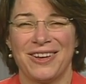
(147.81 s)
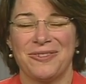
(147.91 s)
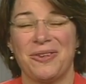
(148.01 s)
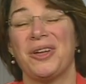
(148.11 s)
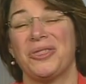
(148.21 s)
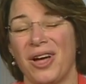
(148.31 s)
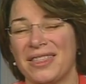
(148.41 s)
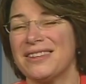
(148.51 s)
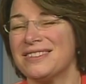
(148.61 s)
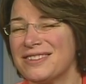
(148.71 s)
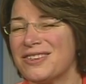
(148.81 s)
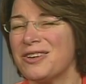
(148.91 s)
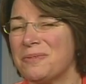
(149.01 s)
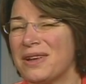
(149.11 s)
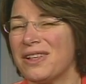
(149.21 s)
Well, I thought, this is
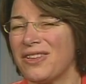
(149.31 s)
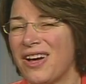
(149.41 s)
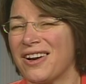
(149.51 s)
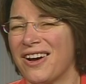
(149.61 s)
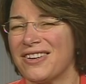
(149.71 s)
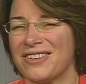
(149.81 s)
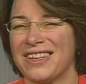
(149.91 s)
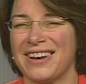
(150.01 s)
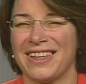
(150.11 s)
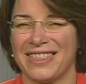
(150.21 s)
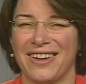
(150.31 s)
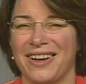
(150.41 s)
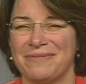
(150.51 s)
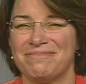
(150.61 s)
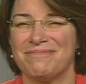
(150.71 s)
going to be a lot harder than I
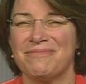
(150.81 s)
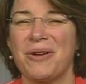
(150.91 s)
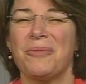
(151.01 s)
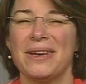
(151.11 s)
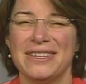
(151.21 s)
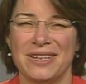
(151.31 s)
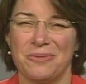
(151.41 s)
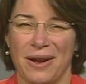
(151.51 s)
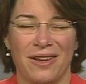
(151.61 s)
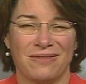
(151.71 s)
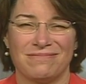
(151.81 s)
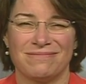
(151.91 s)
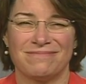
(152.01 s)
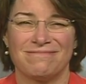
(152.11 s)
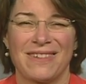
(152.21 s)
thought, but we did well.
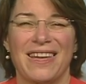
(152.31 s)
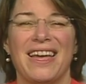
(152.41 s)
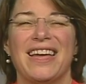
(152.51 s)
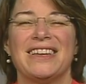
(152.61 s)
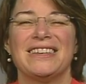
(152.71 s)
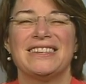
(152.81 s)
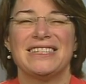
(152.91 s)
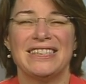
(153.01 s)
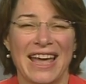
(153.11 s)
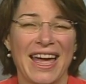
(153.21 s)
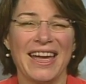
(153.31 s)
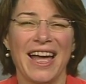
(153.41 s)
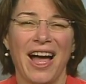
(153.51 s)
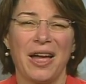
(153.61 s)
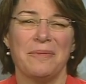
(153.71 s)
Today,
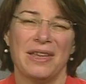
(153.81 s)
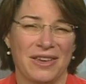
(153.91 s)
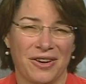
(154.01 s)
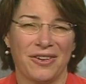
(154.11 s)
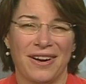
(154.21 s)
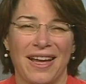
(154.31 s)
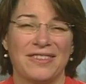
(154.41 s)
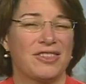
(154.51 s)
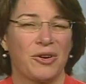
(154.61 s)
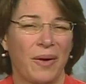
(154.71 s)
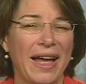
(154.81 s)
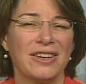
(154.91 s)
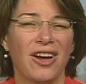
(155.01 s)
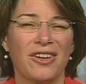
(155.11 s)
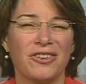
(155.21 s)
I'm here as the
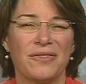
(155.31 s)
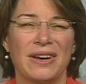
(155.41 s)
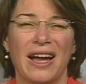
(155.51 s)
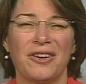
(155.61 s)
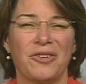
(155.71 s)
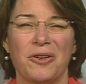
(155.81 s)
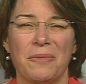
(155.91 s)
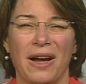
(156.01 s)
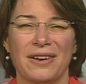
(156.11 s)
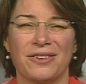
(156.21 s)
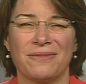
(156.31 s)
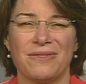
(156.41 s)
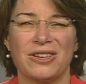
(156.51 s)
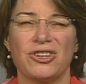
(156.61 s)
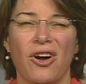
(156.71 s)
granddaughter of an iron ore miner,
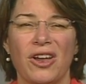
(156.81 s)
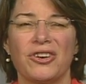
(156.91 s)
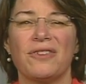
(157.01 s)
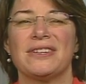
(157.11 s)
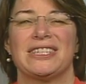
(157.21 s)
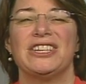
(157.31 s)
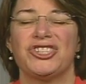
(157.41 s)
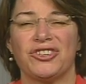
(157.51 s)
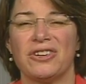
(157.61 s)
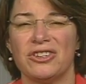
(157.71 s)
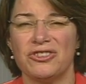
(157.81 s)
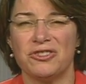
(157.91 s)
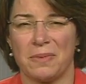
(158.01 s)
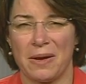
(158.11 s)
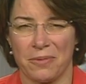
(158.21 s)
the daughter of a teacher and a
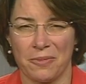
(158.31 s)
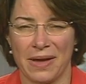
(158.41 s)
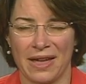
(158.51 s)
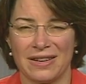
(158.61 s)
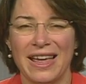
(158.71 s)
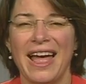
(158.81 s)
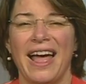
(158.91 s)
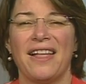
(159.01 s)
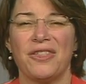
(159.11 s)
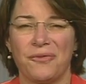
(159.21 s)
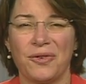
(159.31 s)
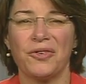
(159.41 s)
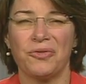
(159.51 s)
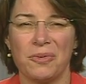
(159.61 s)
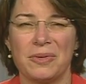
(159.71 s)
newspaper man, and the
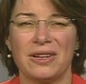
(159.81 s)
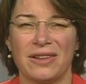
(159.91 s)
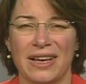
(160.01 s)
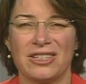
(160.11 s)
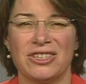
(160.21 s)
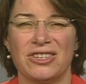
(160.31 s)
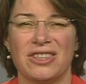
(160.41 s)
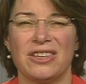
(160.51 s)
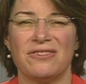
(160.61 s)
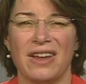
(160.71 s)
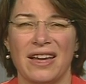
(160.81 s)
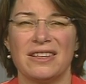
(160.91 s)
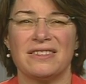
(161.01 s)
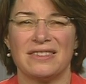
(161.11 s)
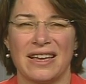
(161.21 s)
first woman elected to the
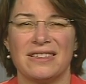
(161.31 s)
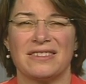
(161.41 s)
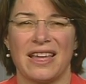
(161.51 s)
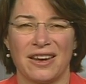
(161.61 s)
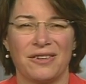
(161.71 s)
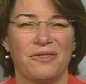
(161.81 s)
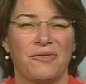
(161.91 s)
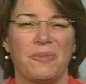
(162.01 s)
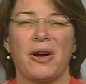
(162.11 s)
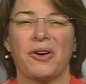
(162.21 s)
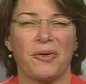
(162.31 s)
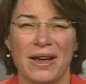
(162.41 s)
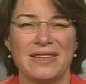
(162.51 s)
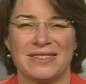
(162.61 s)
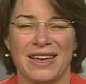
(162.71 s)
United States Senate from our
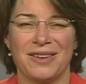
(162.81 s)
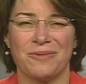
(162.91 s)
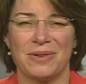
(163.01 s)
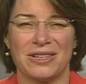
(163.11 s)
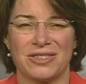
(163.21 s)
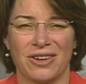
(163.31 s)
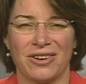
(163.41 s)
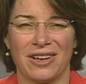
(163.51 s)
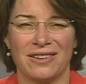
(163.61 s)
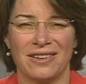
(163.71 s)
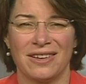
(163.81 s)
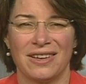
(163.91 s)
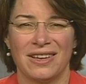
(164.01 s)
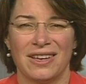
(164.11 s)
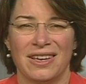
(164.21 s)
great state of Minnesota.
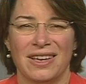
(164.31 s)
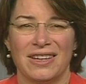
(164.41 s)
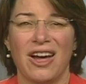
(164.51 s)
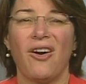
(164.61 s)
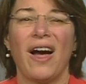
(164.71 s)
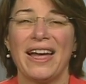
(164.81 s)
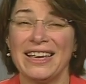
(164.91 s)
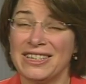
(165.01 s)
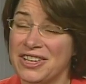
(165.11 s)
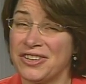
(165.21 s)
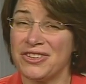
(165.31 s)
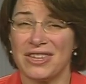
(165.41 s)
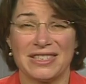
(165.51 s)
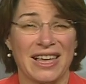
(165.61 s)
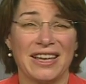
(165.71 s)
Now, I can tell you
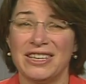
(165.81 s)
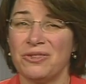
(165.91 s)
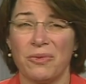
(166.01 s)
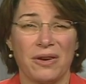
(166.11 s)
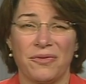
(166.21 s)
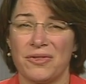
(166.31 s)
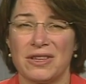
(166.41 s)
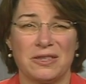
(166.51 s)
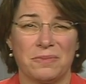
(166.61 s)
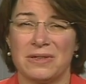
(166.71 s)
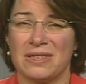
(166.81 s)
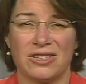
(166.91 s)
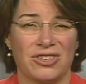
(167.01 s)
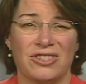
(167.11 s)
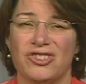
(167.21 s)
this, I didn't run for these
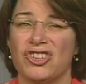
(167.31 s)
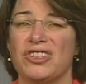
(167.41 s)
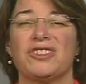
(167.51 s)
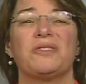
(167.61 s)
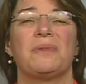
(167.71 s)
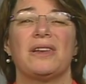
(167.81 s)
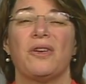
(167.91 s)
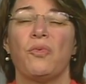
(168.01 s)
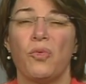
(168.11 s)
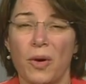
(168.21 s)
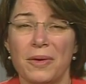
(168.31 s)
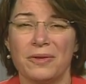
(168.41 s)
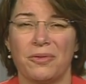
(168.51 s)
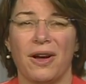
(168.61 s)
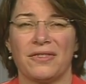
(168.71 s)
positions just to be a
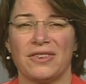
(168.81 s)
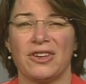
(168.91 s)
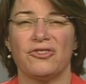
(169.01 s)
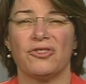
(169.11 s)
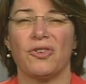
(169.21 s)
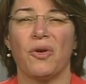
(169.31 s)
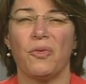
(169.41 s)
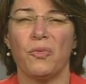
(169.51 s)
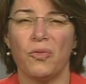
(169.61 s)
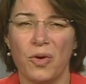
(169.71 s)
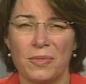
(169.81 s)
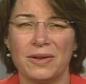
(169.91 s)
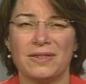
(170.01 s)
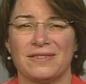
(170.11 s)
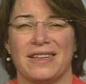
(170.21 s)
woman prosecutor or a
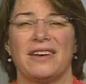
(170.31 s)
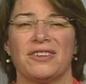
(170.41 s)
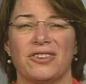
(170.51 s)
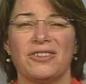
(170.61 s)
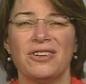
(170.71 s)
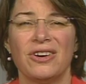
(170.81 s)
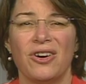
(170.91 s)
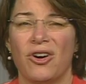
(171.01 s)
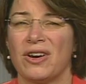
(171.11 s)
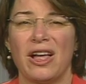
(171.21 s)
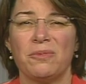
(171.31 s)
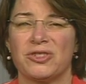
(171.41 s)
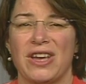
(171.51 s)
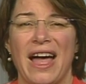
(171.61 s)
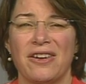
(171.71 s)
woman senator or to help
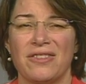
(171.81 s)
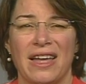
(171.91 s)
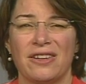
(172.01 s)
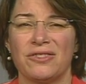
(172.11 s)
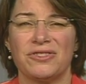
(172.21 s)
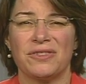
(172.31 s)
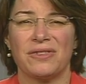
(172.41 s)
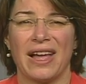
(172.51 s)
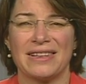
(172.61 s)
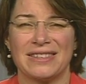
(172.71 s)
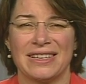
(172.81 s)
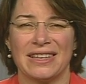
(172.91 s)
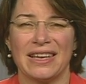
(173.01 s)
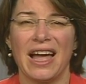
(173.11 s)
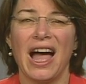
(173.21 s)
shatter that elusive glass ceiling.